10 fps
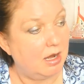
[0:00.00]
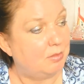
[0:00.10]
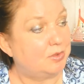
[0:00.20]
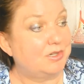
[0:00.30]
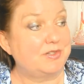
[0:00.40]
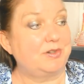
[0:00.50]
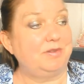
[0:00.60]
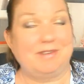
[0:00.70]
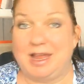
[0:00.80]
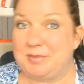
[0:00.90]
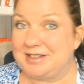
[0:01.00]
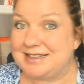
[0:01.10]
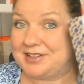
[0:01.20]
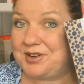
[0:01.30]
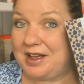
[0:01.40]
Preserved lemons,
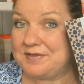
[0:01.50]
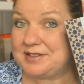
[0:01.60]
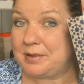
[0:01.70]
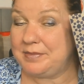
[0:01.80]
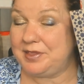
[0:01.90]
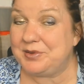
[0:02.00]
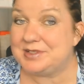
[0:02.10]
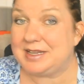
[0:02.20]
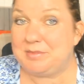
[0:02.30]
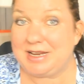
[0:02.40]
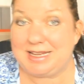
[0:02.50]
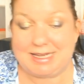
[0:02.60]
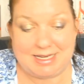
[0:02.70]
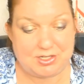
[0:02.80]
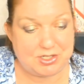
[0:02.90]
I do have some of those in my
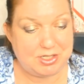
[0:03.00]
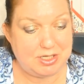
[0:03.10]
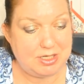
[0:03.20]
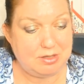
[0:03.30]
kitchen